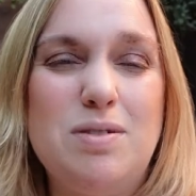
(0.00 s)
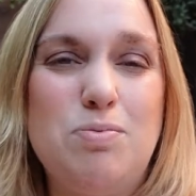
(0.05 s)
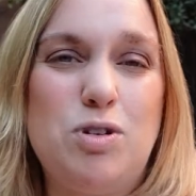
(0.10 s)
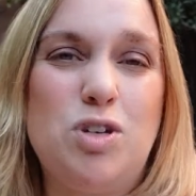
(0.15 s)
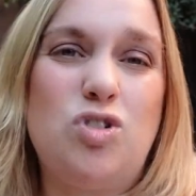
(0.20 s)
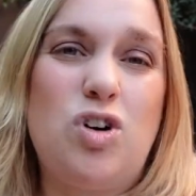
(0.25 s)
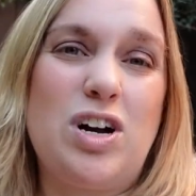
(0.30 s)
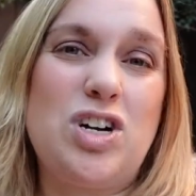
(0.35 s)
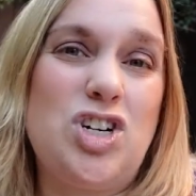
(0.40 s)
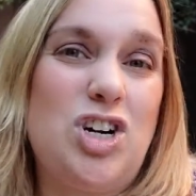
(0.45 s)

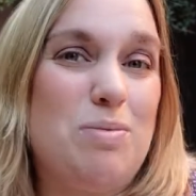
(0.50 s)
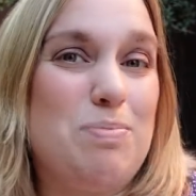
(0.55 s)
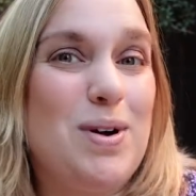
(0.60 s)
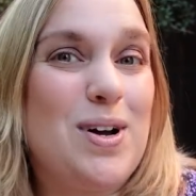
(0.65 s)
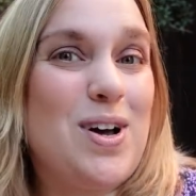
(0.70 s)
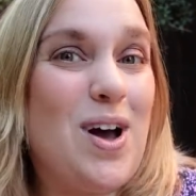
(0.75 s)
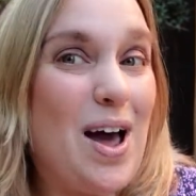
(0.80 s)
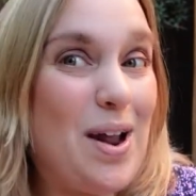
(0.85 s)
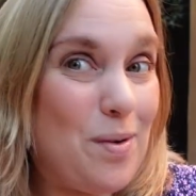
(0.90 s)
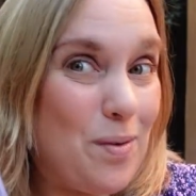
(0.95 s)
structure
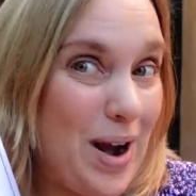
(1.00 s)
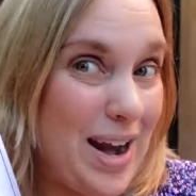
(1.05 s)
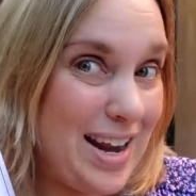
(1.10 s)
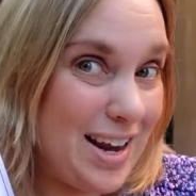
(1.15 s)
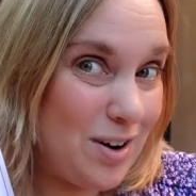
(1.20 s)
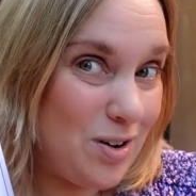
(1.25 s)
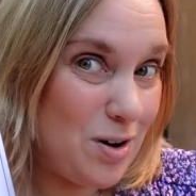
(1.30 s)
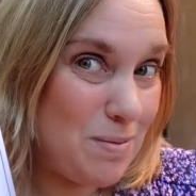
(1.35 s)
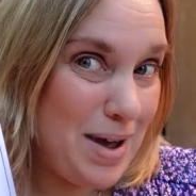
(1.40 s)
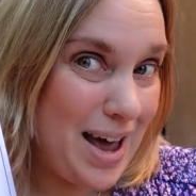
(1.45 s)
book on
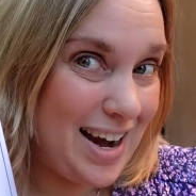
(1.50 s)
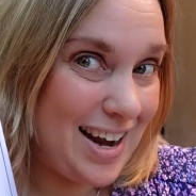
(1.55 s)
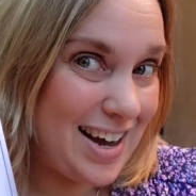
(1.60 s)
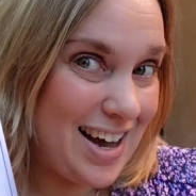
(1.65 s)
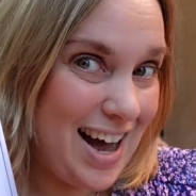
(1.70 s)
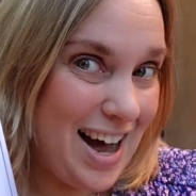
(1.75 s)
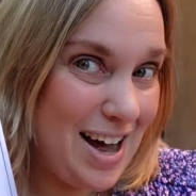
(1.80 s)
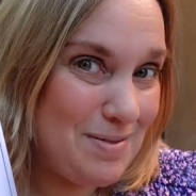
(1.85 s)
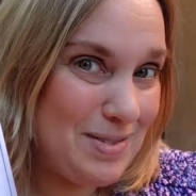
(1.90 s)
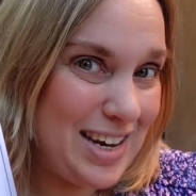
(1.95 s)
writing a romantic
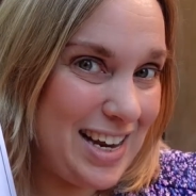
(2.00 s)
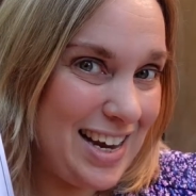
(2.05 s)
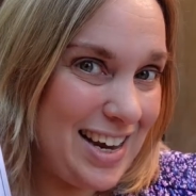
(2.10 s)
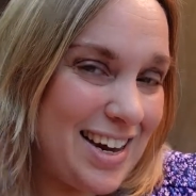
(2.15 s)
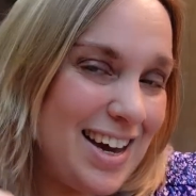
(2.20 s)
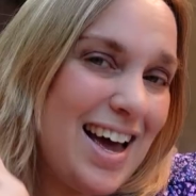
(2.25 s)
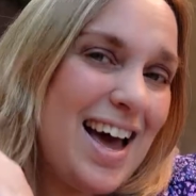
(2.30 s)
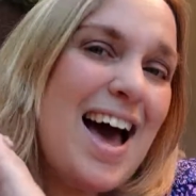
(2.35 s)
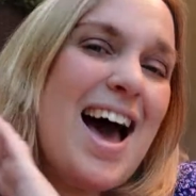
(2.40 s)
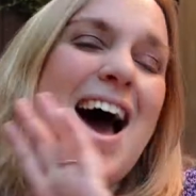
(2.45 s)
comedy,